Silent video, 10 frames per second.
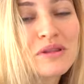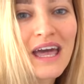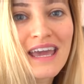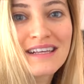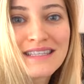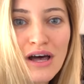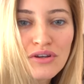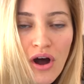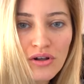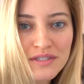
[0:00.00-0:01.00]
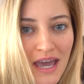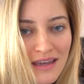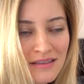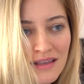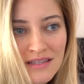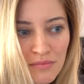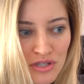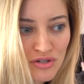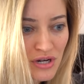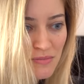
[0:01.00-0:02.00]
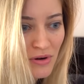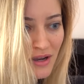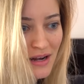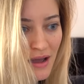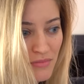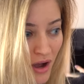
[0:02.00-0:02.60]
playing Zelda all day unless I'm a streamer, and I'm